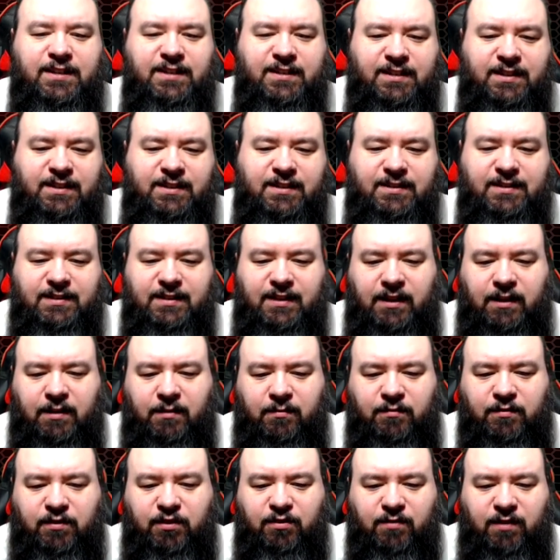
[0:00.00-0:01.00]
It's
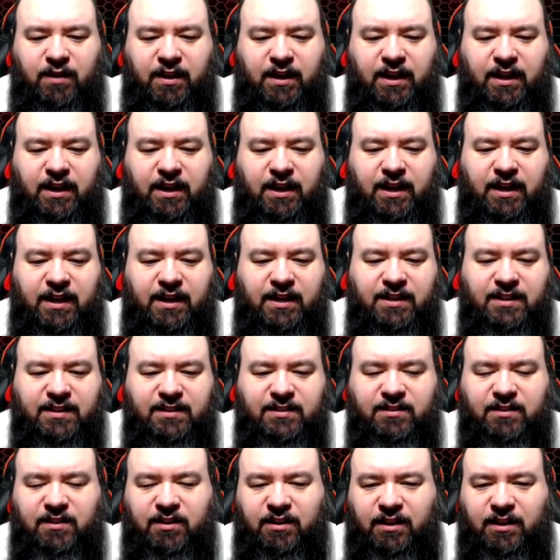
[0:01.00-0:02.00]
time to enhance
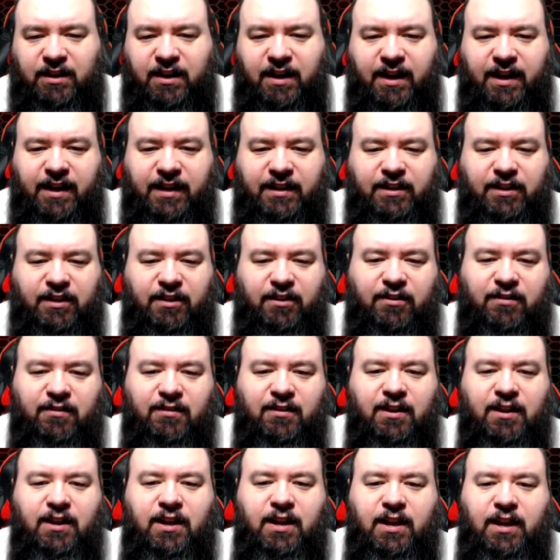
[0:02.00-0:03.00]
a character,
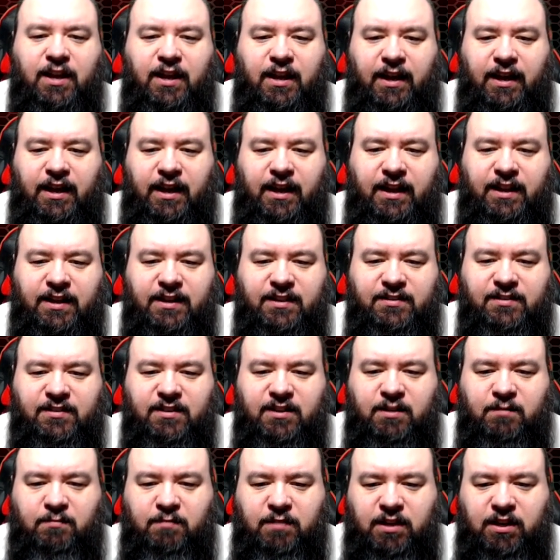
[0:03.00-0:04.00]
and it's
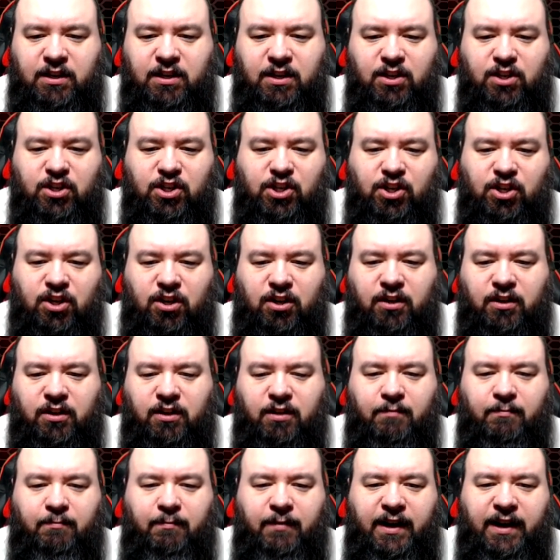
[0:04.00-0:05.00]
gonna be
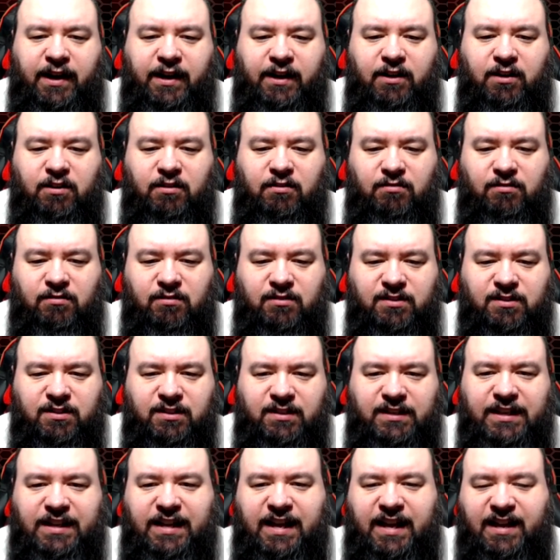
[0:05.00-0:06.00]
Shawn Michaels
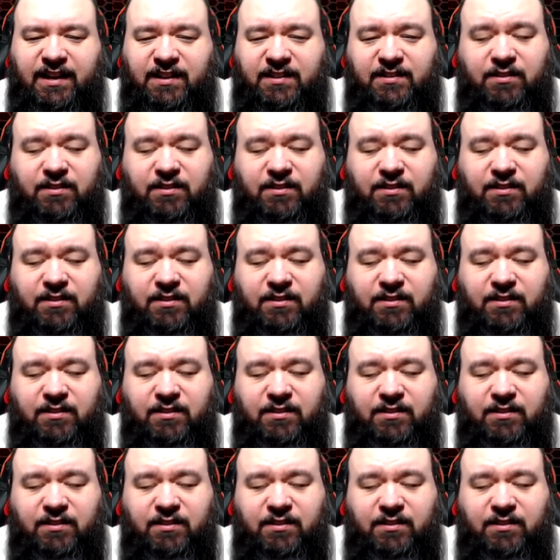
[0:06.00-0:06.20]
DX.